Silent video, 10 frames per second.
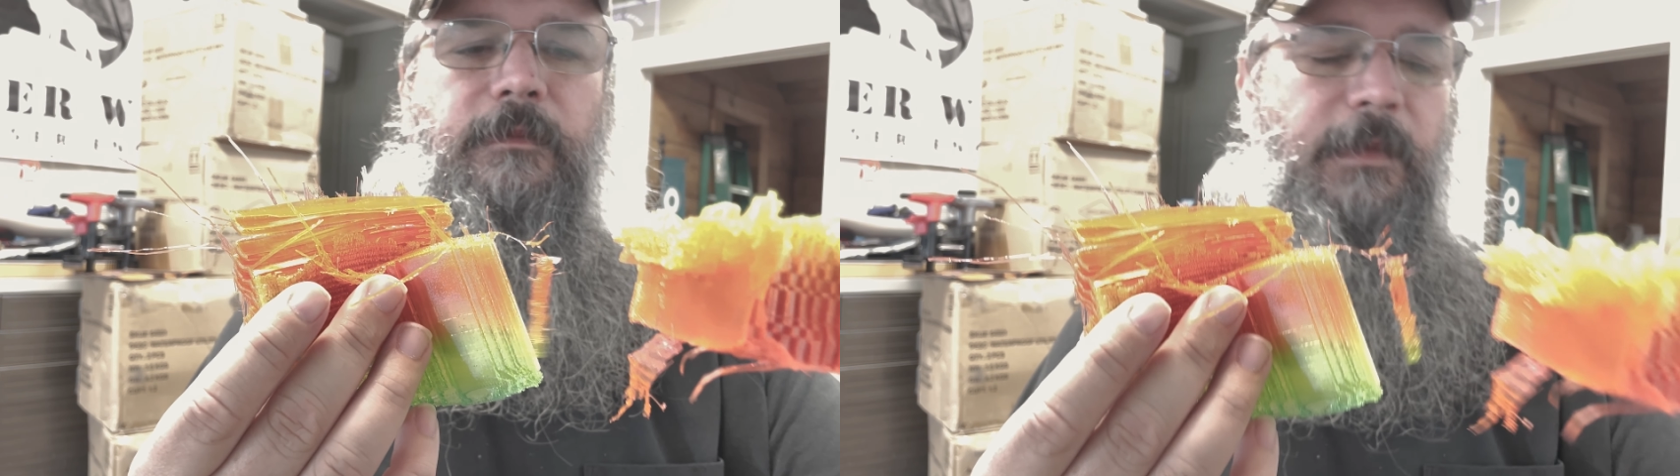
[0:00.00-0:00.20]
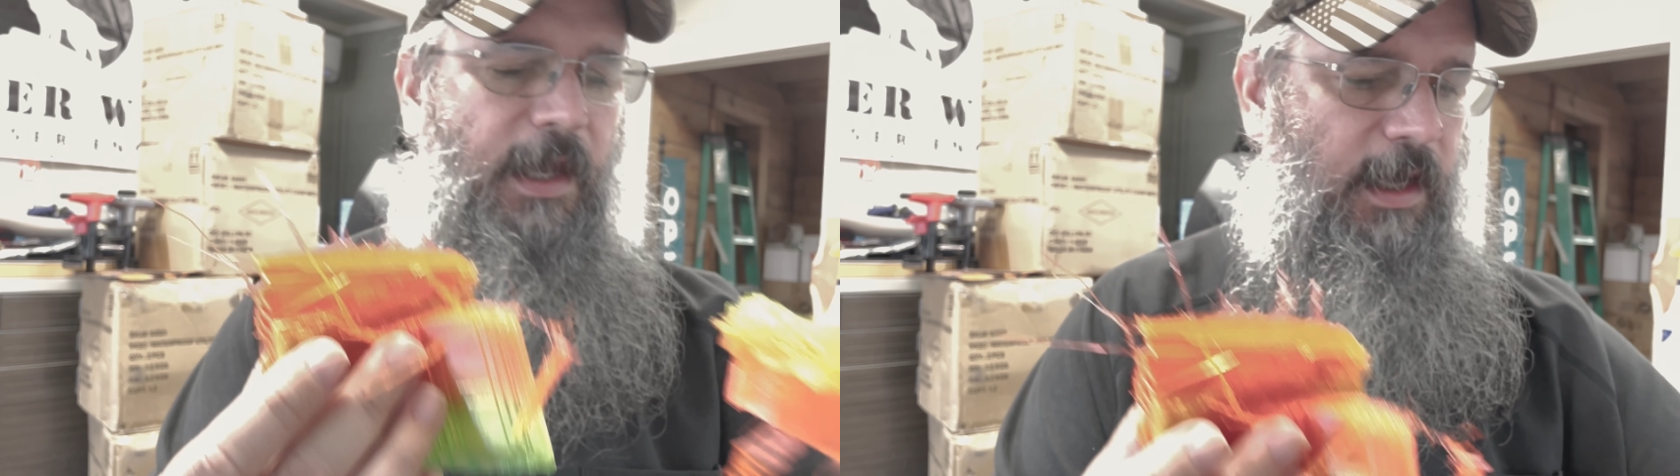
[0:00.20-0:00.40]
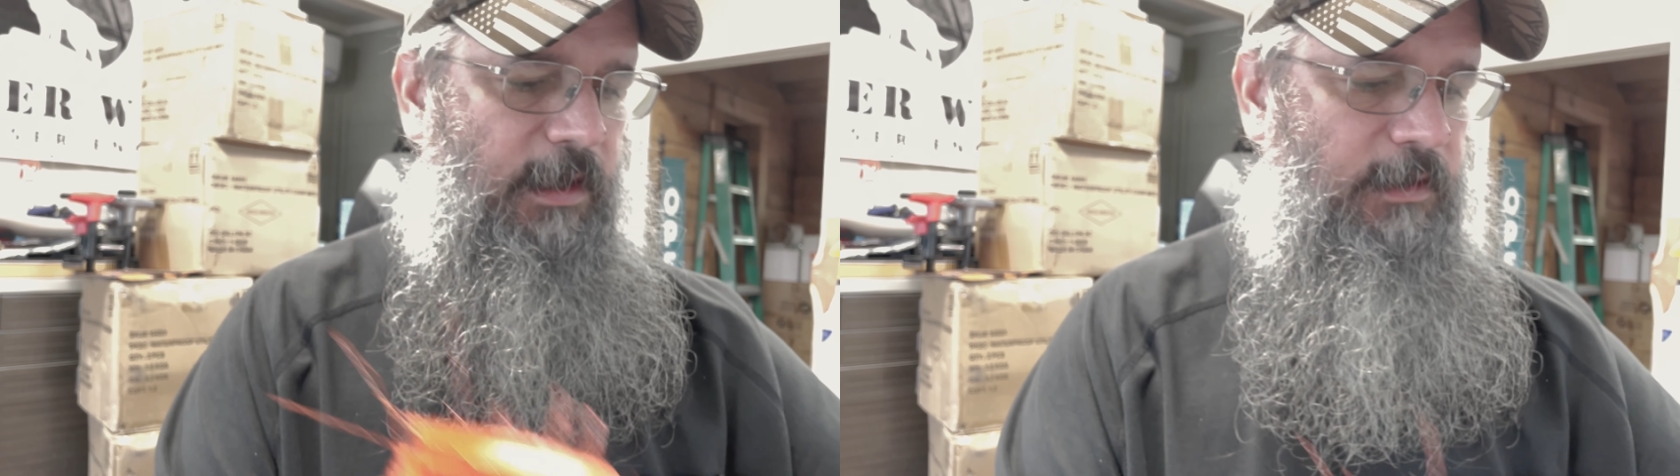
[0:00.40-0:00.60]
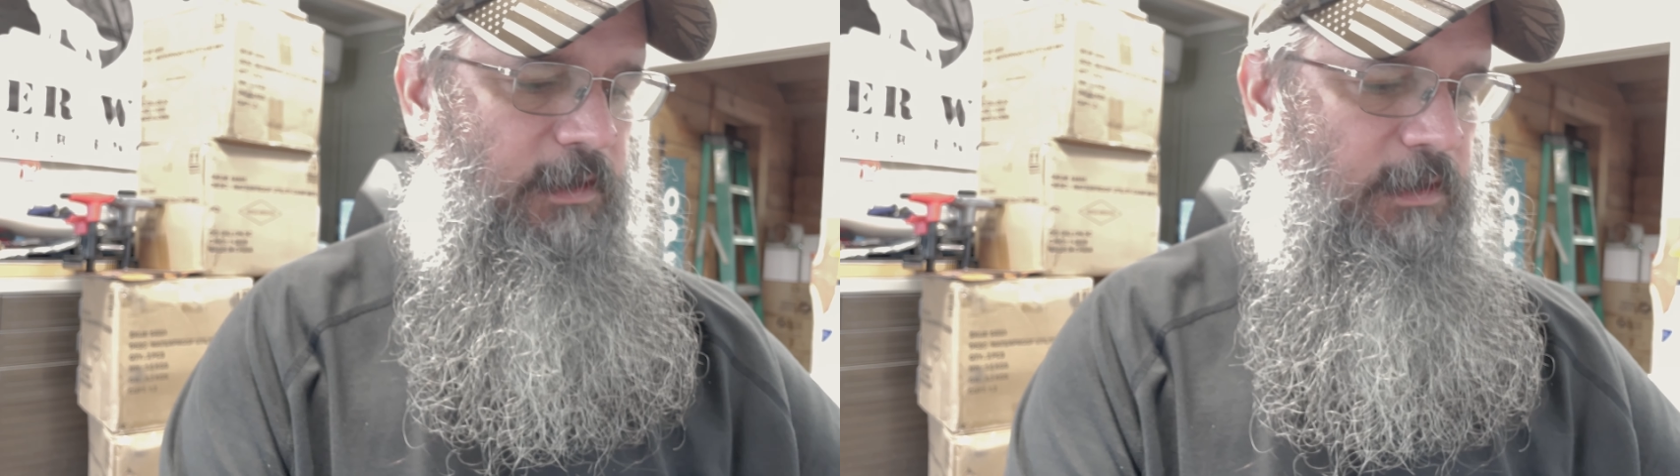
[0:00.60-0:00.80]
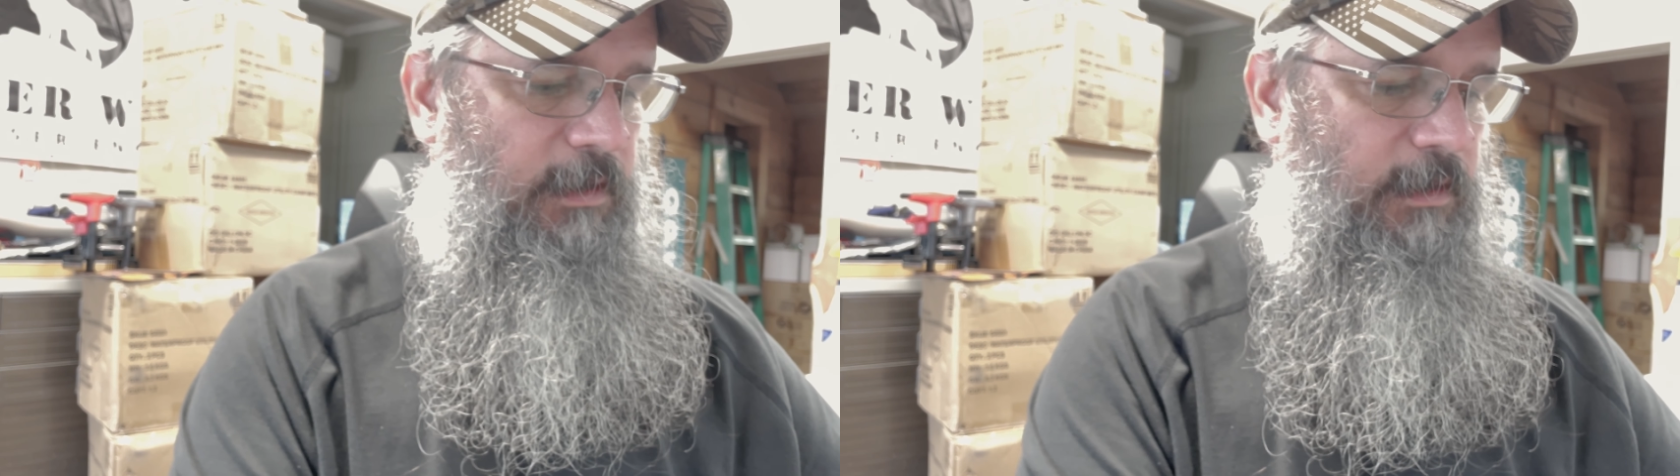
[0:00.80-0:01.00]

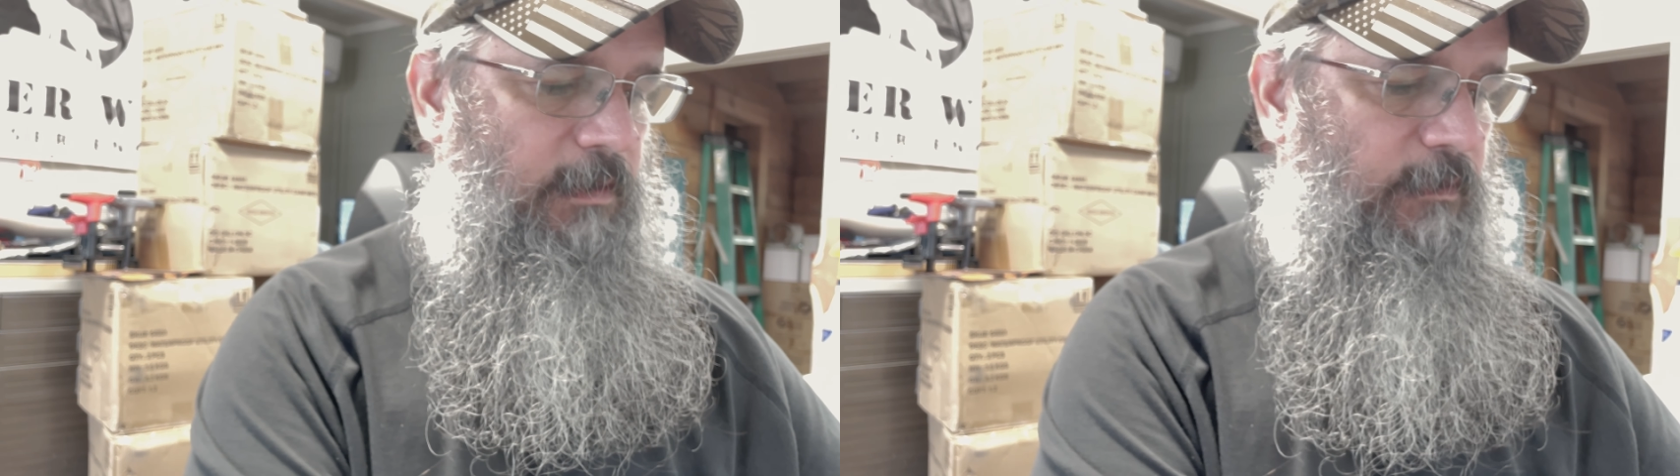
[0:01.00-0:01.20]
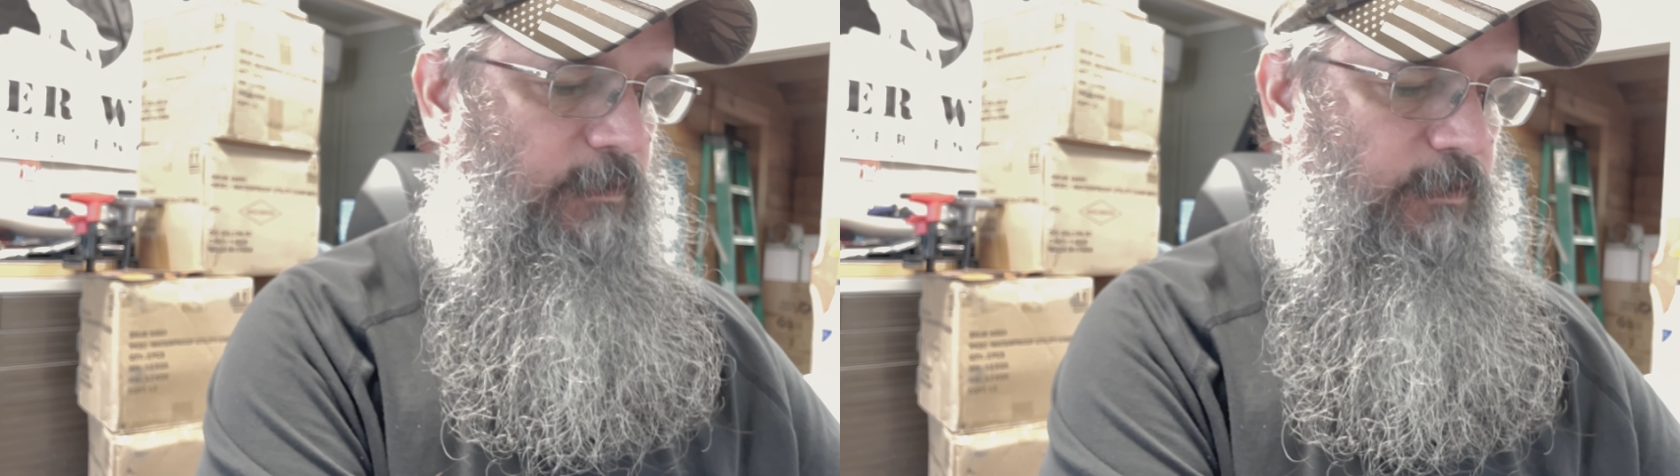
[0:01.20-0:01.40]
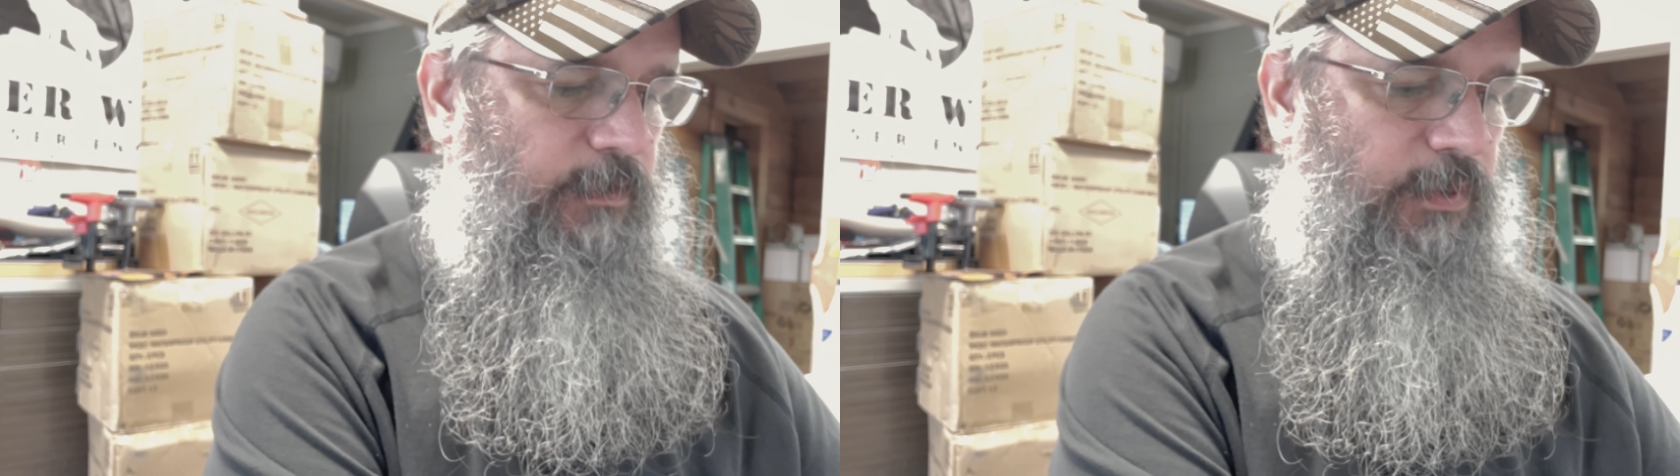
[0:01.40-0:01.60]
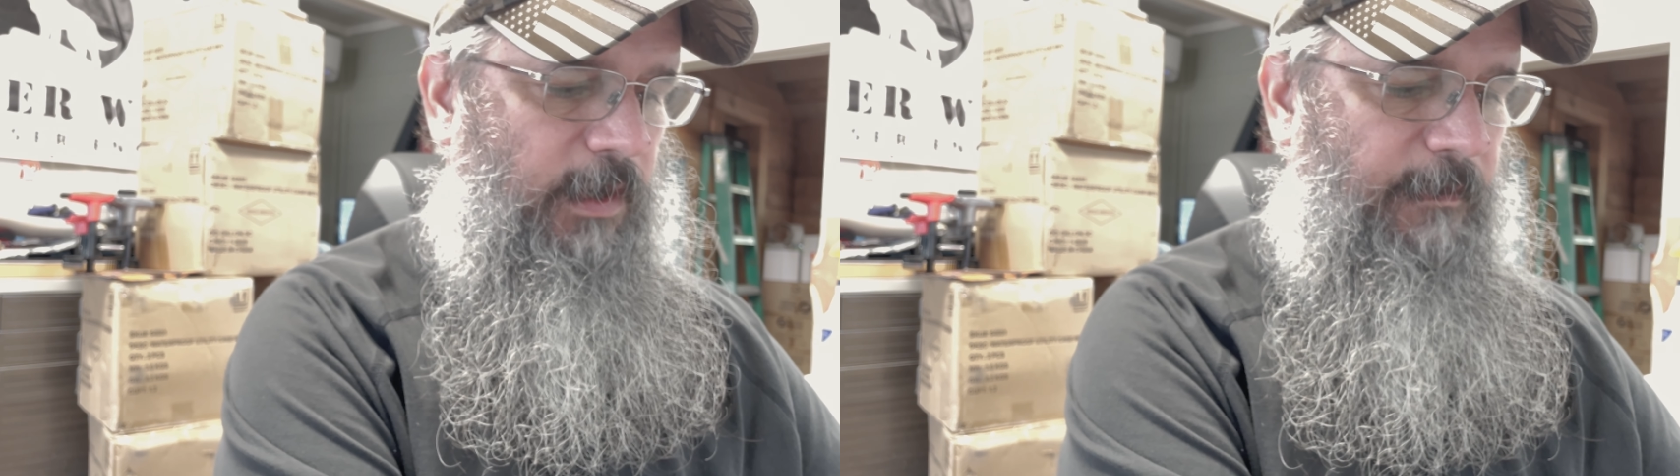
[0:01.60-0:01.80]
that's pretty